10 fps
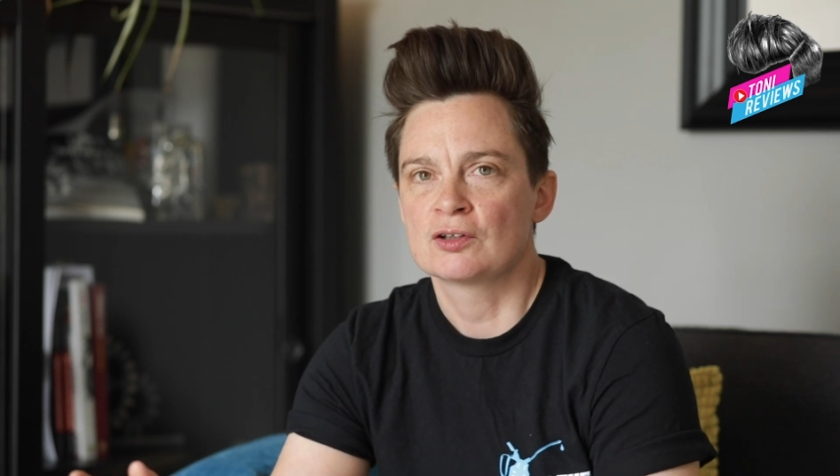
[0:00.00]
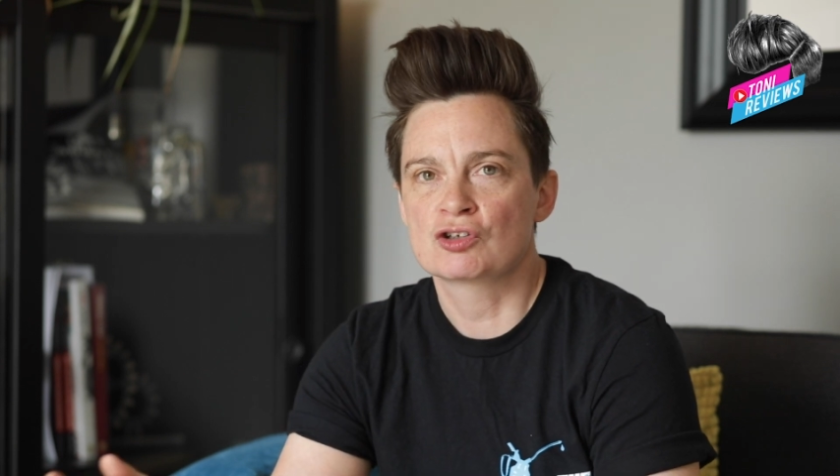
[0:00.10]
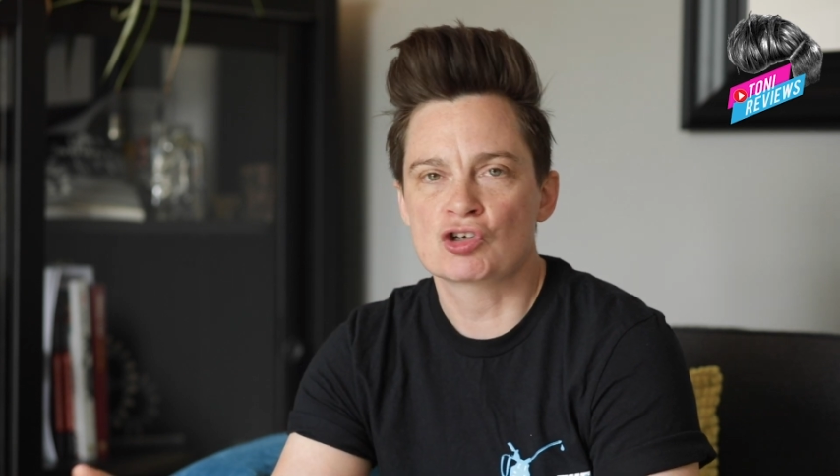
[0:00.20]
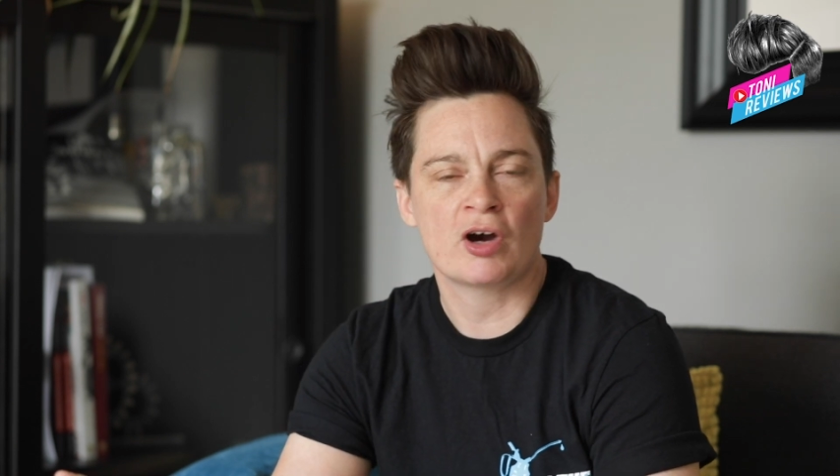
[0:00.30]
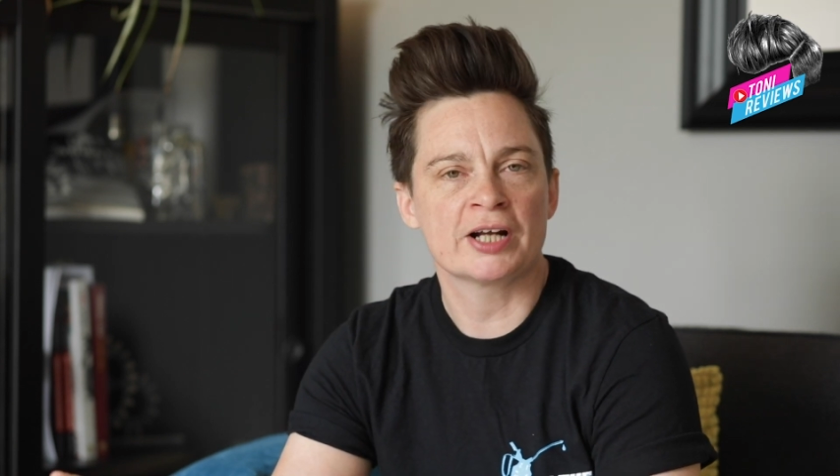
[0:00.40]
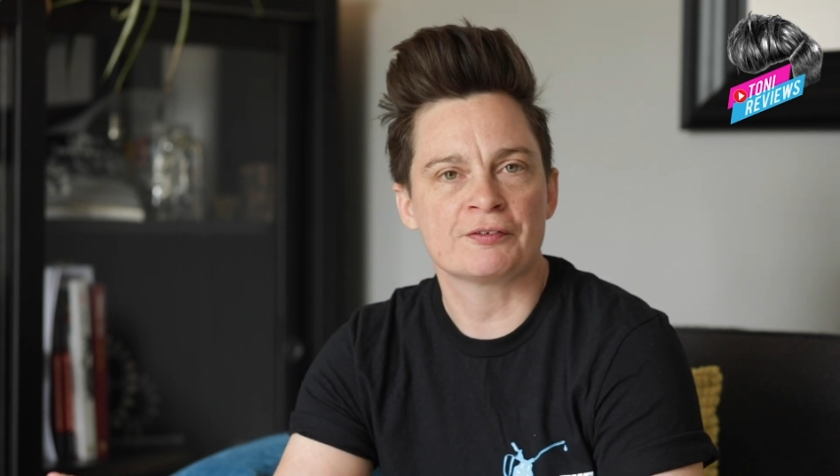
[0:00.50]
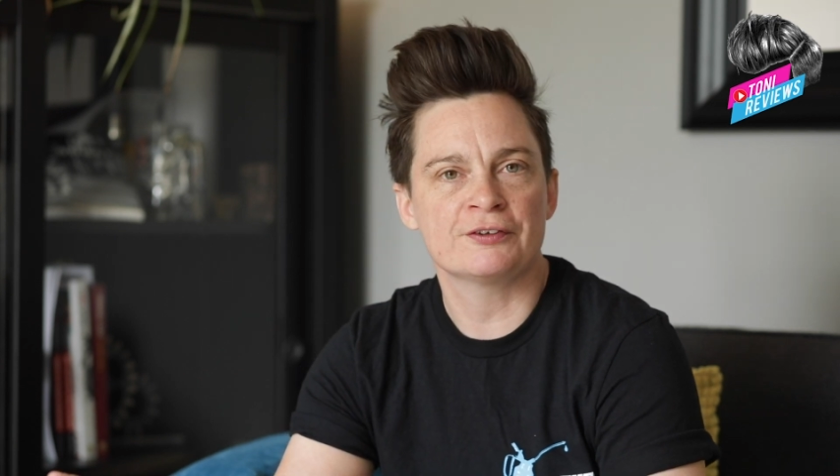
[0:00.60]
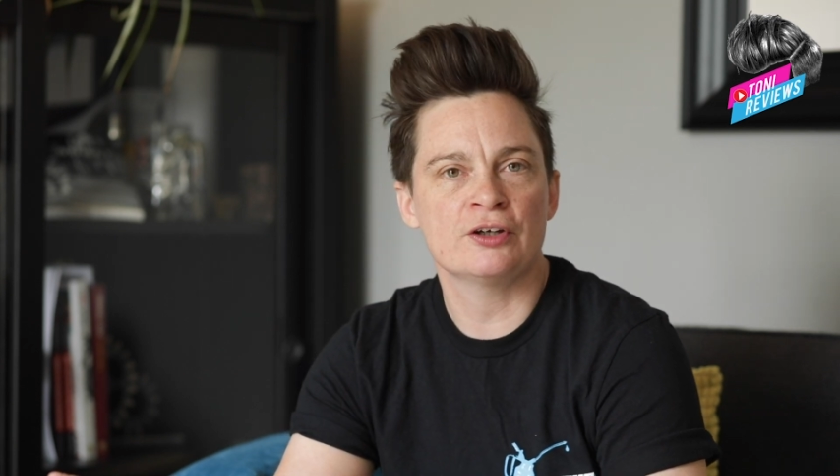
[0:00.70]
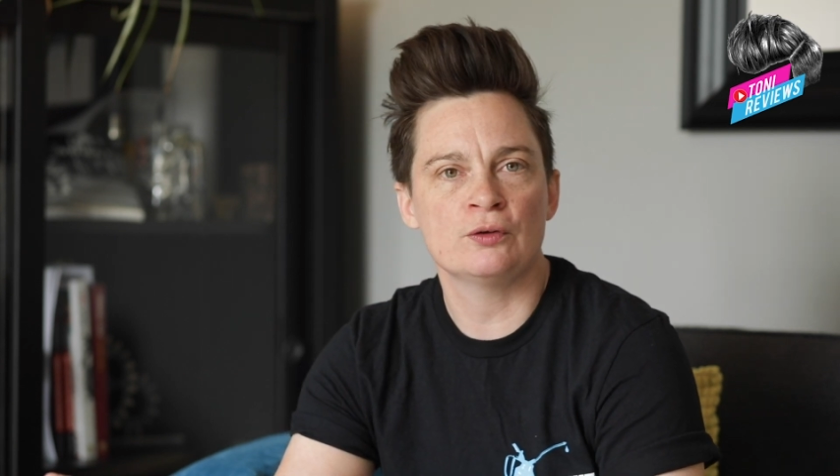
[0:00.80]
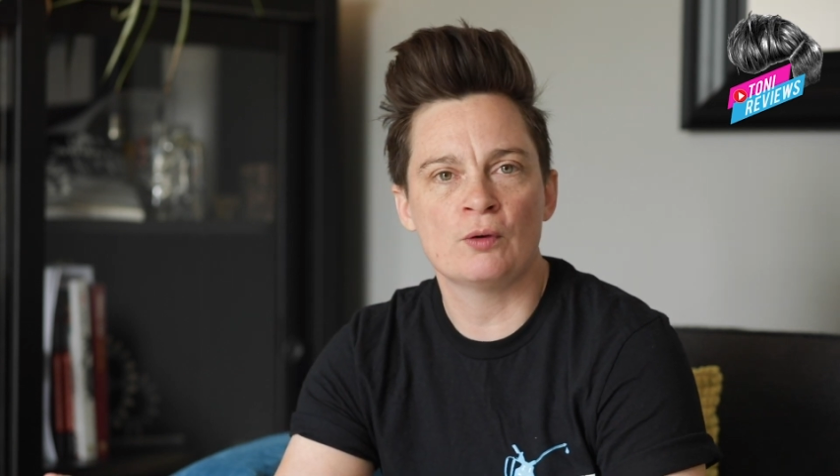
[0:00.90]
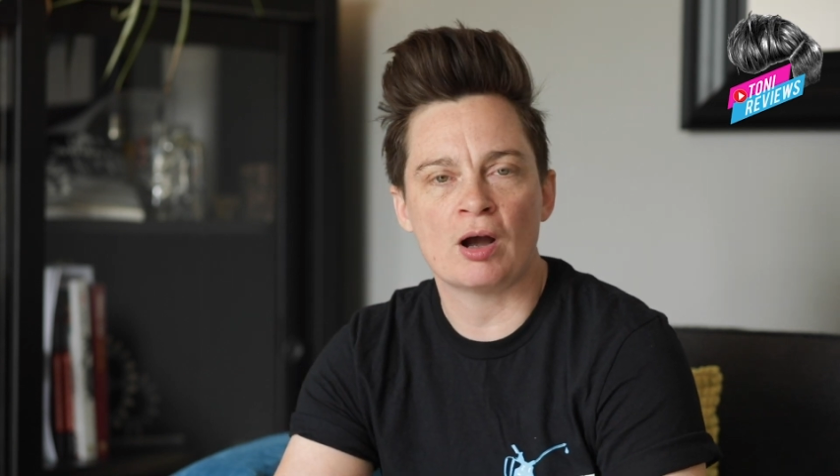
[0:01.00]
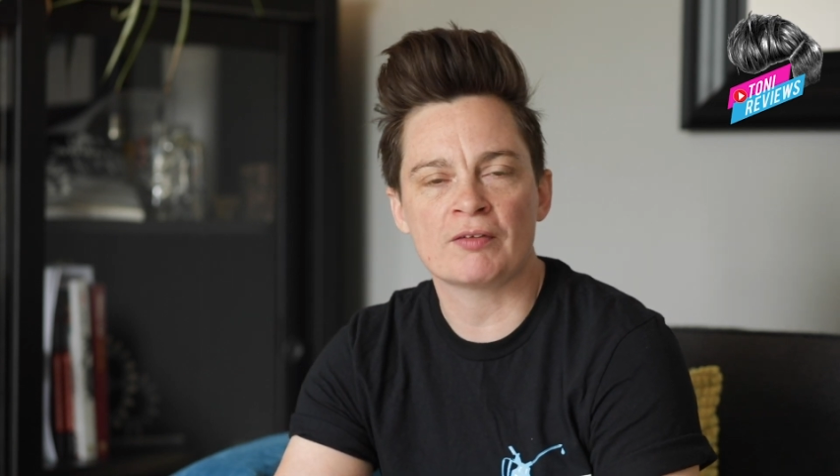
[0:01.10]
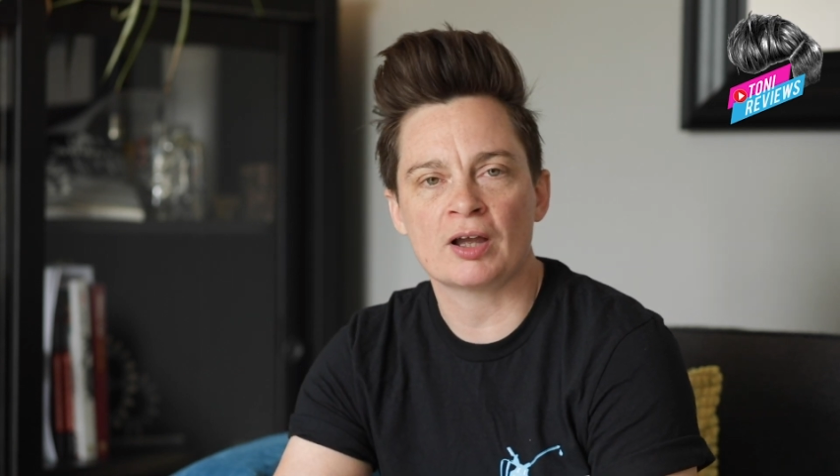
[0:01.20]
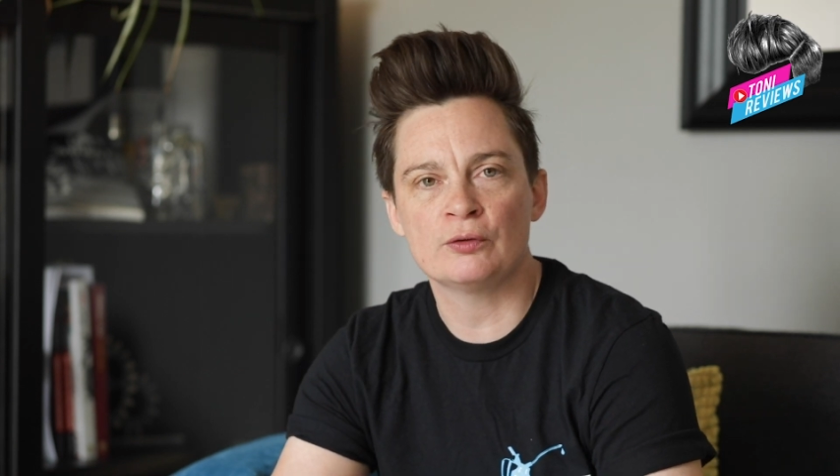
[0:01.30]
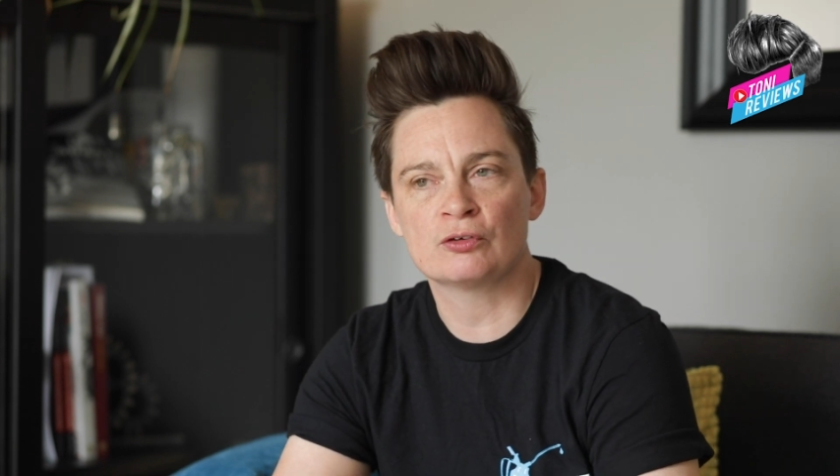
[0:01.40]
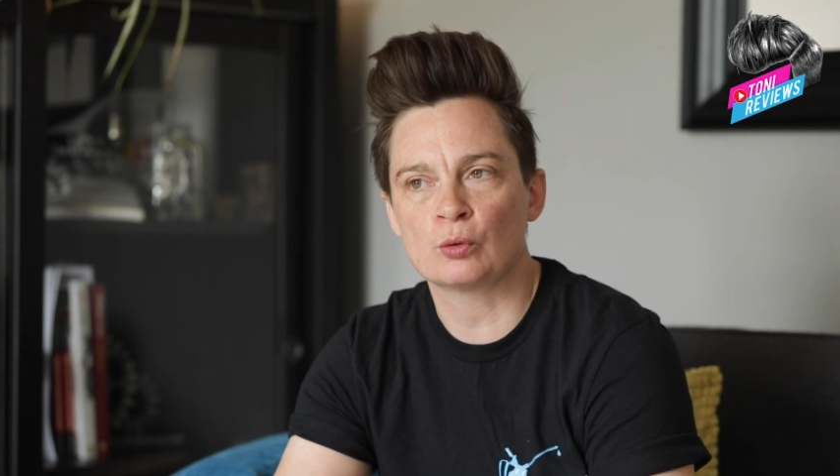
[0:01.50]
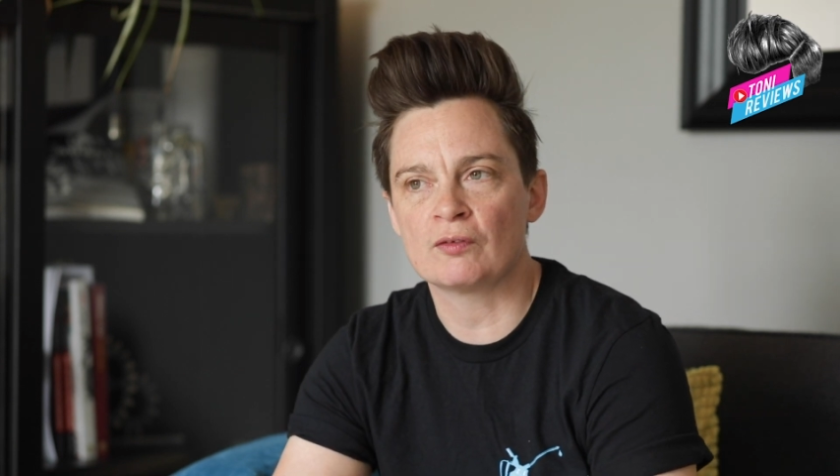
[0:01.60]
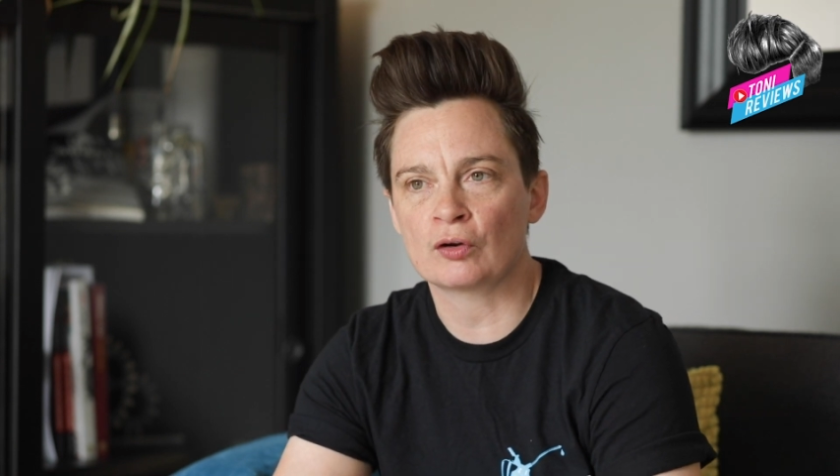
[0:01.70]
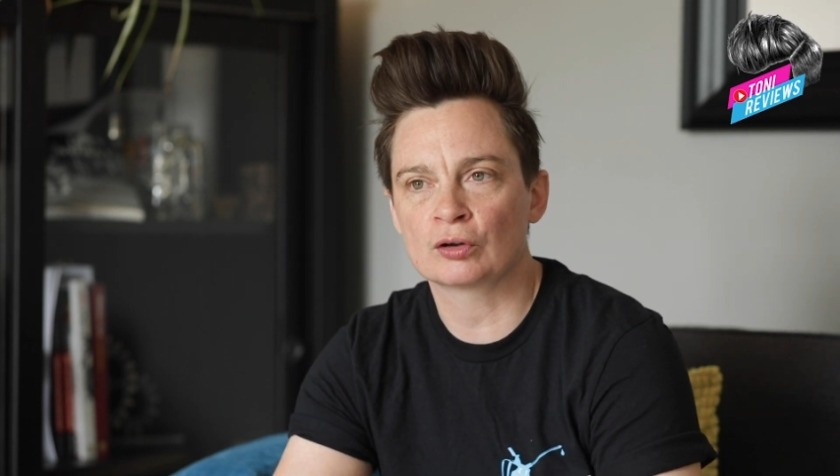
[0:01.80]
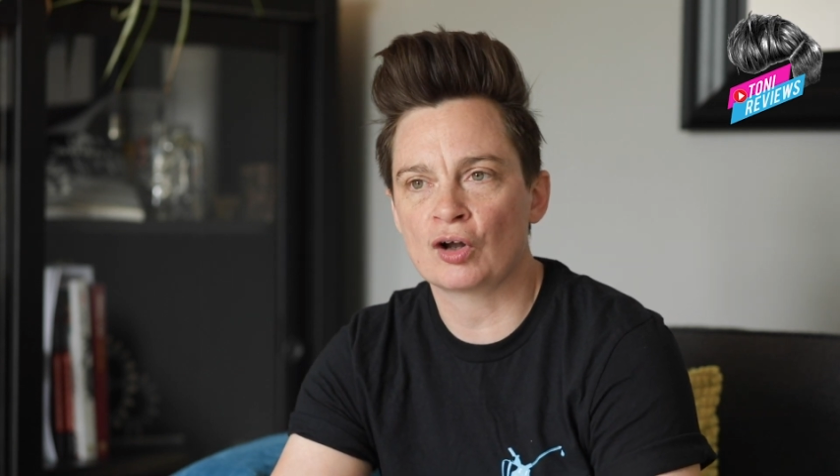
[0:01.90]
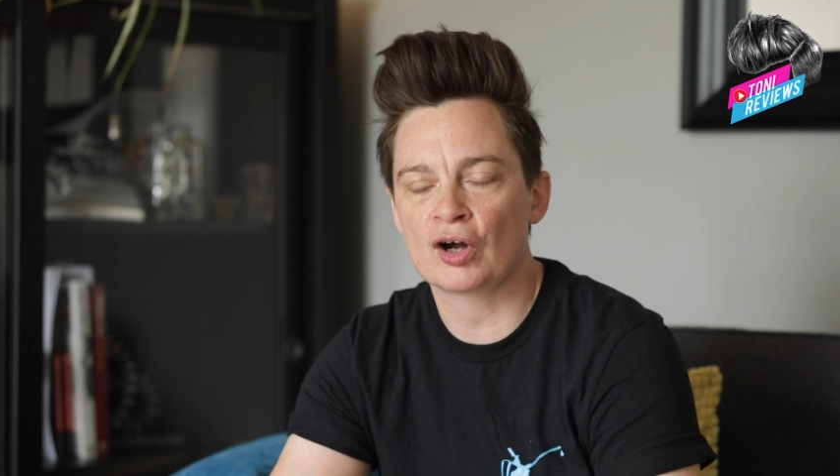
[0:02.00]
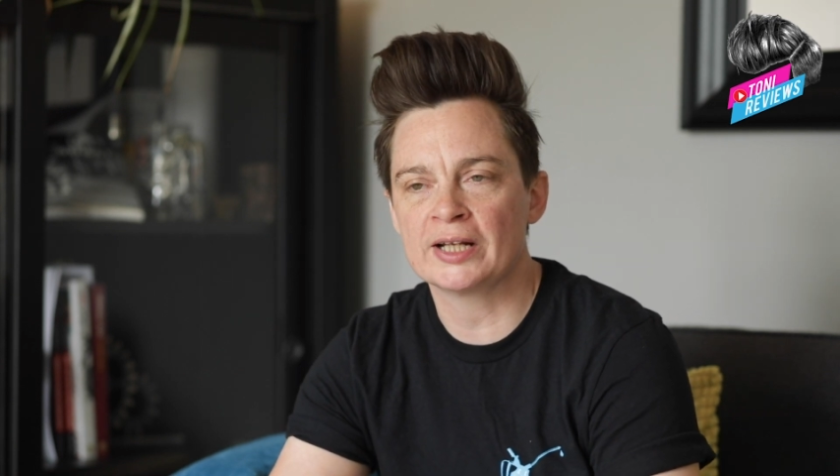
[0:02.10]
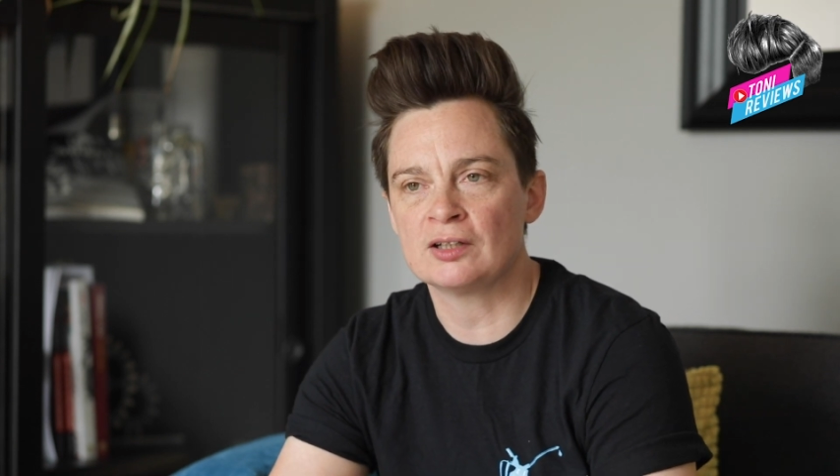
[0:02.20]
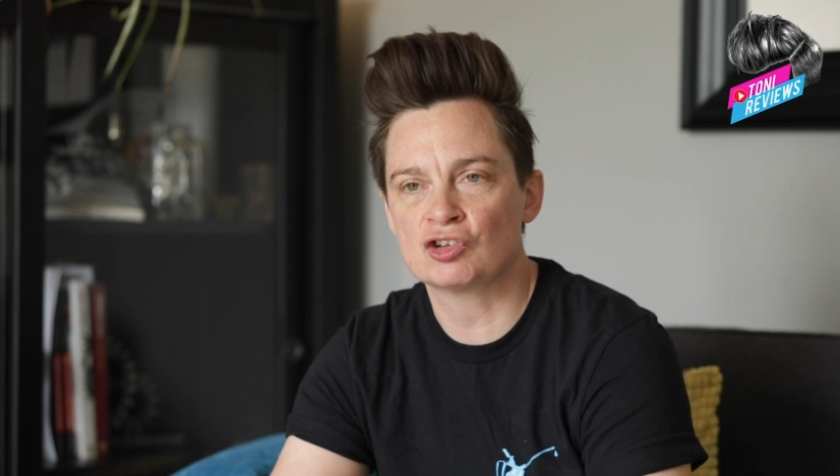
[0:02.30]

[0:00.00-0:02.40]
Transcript: tried a few of those sort of online